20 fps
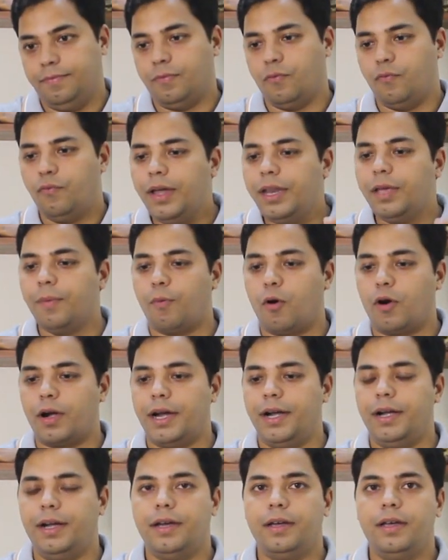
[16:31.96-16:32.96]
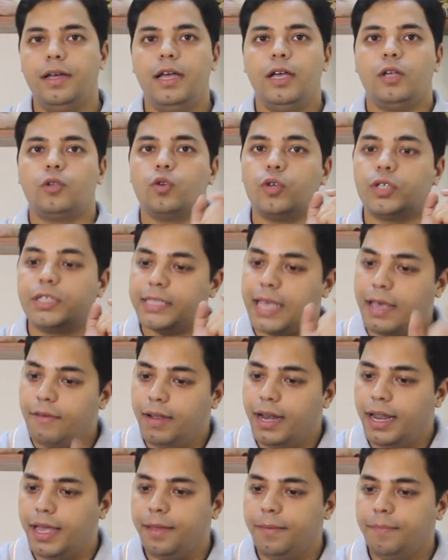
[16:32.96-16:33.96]
Very important. So
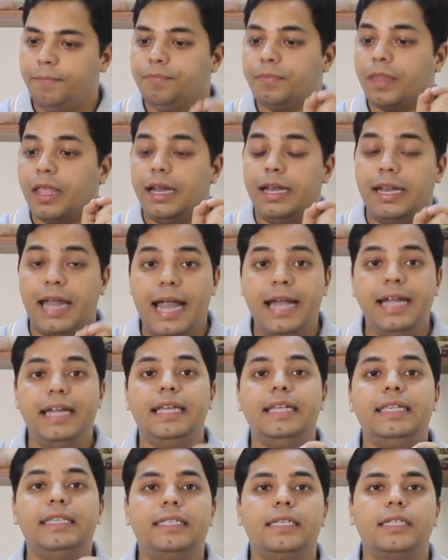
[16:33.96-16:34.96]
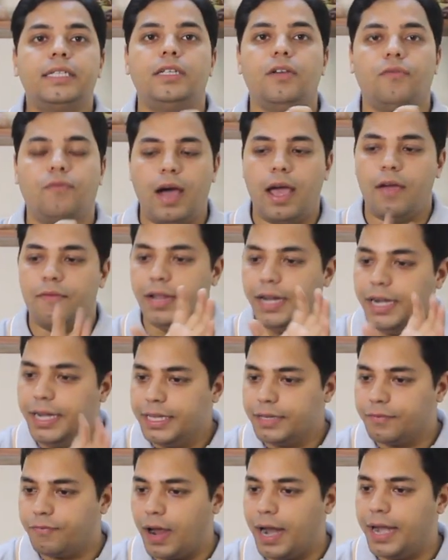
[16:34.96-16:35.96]
Seville 1965, he
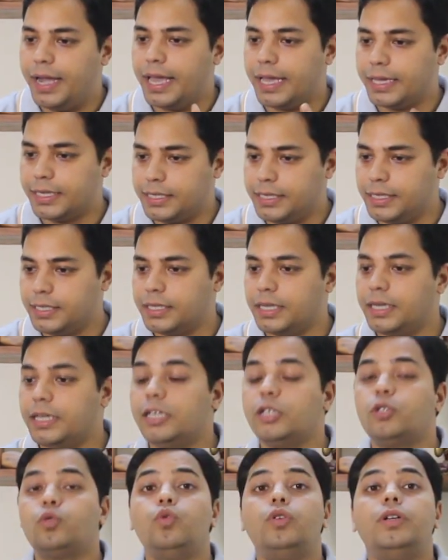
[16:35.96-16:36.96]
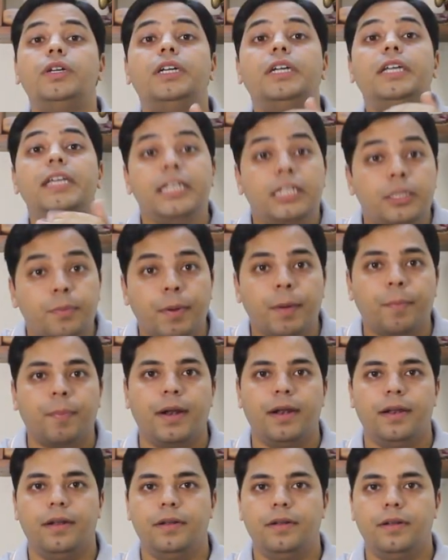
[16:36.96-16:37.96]
defined extension is to teach
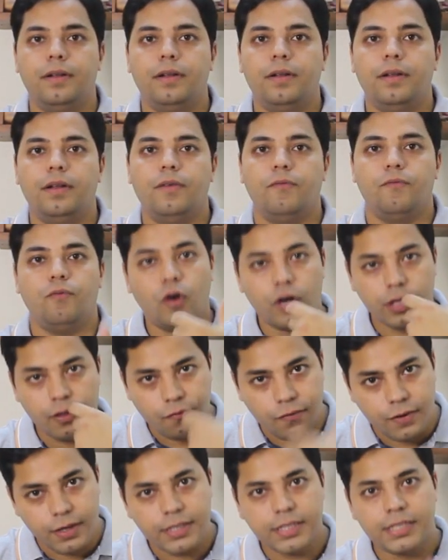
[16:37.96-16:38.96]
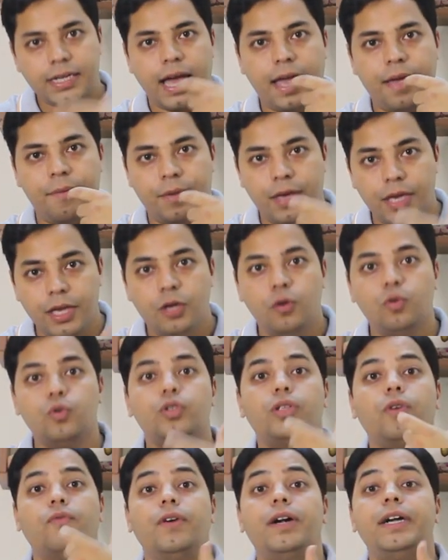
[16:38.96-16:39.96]
people. For the first time, he
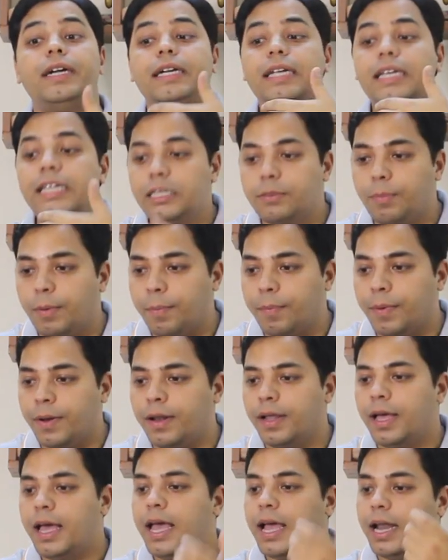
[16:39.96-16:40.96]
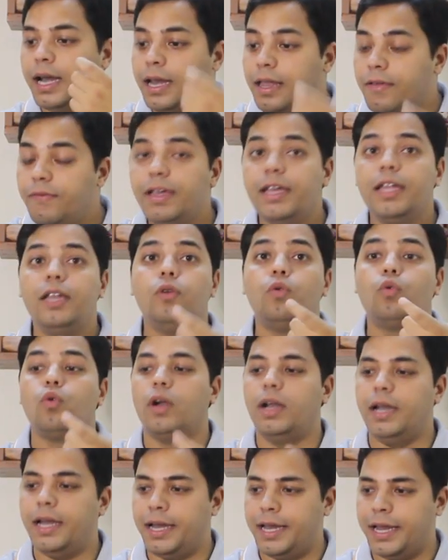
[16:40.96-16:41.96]
used the word teach people living in
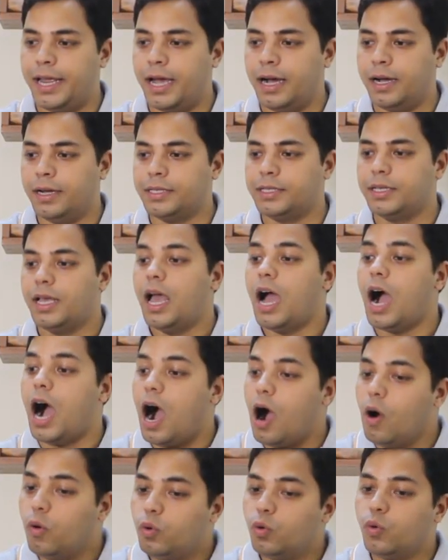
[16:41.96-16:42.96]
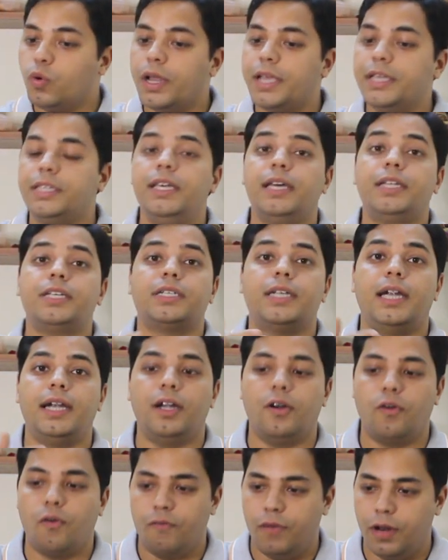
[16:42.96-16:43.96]
rural areas how to raise their
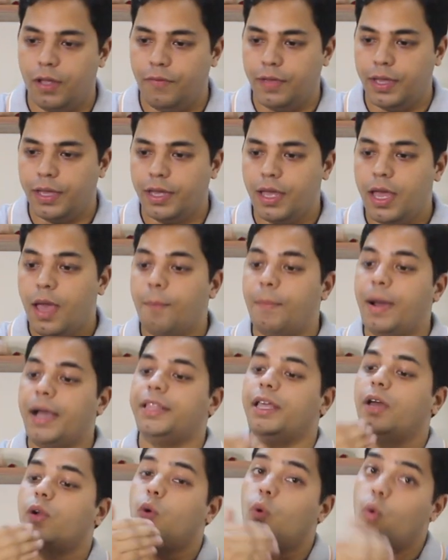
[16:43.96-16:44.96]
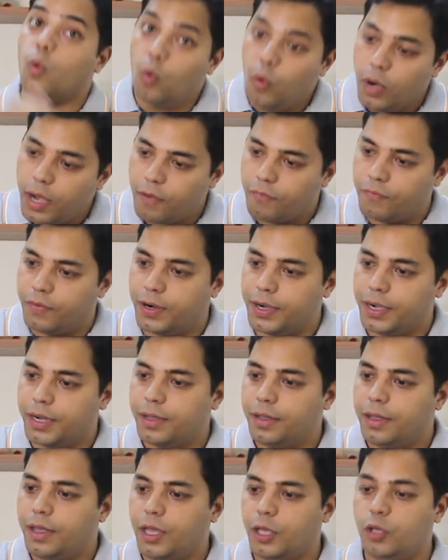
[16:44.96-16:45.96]
standard of living by their own
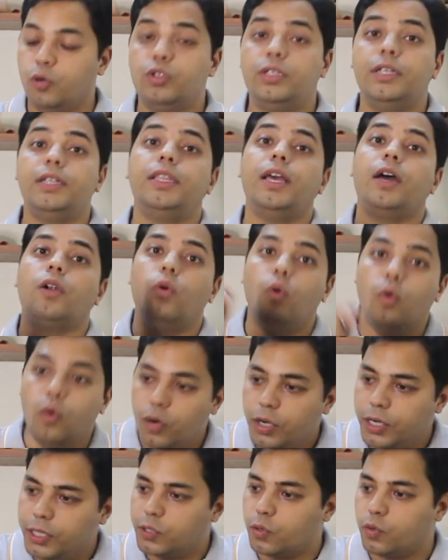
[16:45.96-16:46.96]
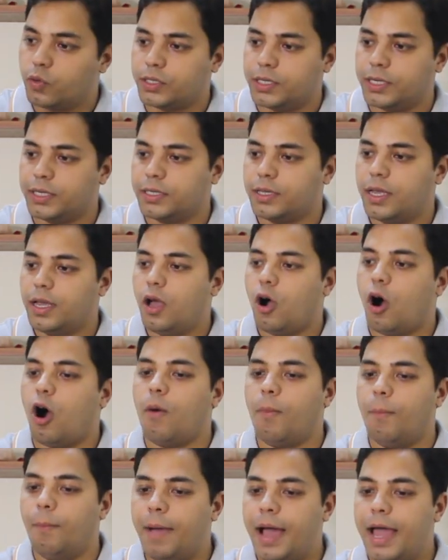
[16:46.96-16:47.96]
effort, using their own resources
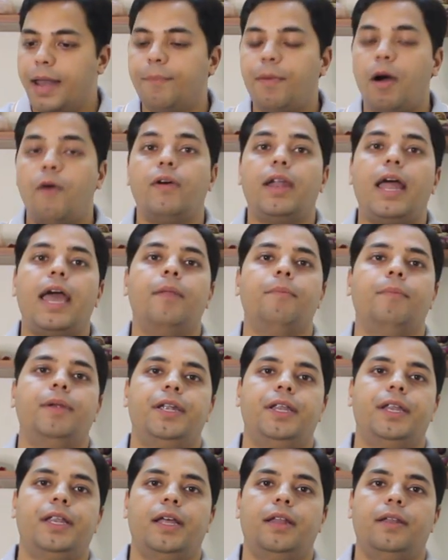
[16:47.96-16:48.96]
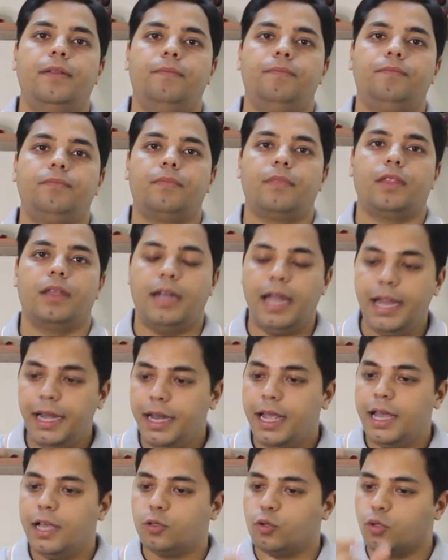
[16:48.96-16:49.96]
of manpower and material,
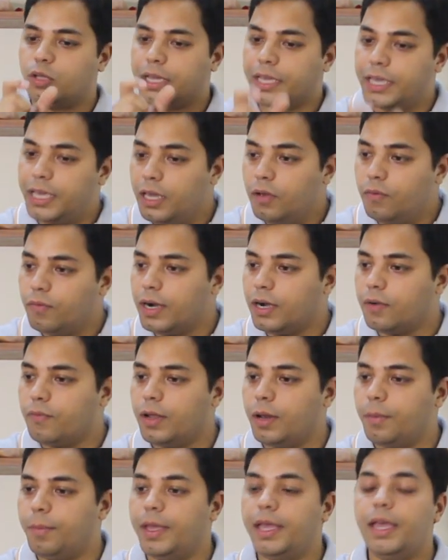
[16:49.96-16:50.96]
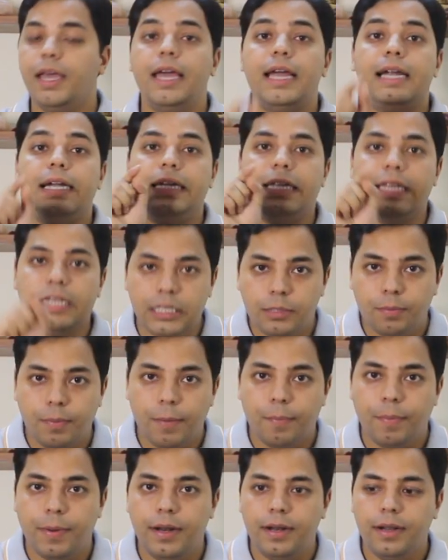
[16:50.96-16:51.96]
right? So the key word will be teach
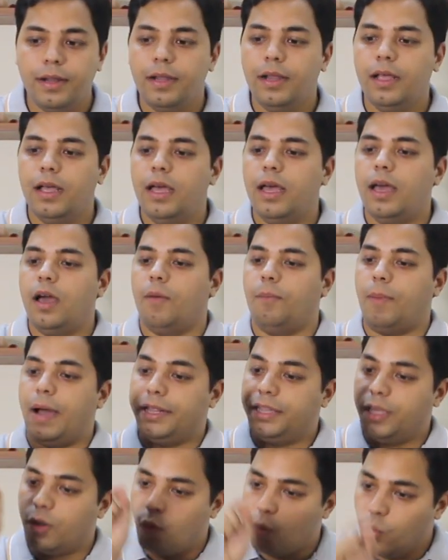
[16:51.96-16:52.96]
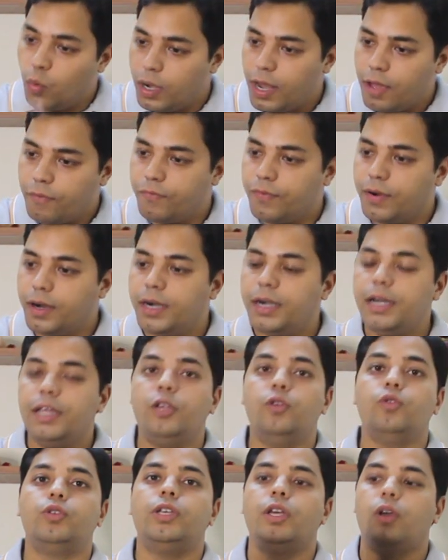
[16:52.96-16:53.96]
people by their own
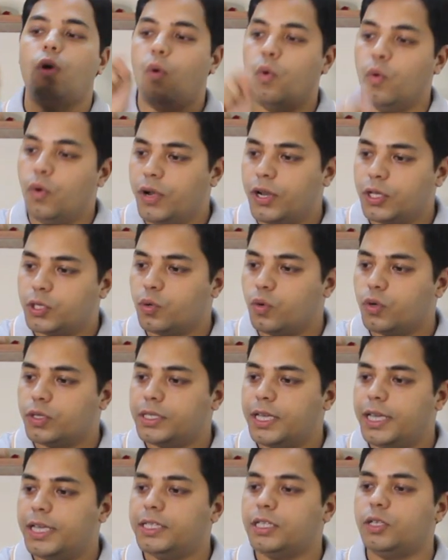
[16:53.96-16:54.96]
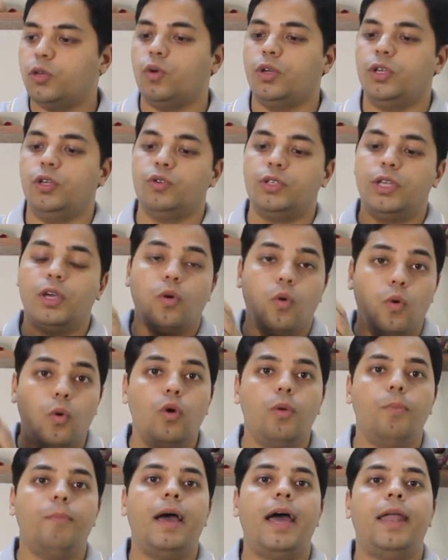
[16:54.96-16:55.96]
effort, using own resources, using
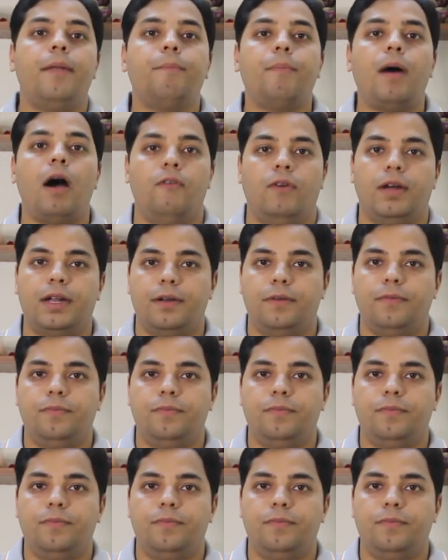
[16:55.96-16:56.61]
own manpower.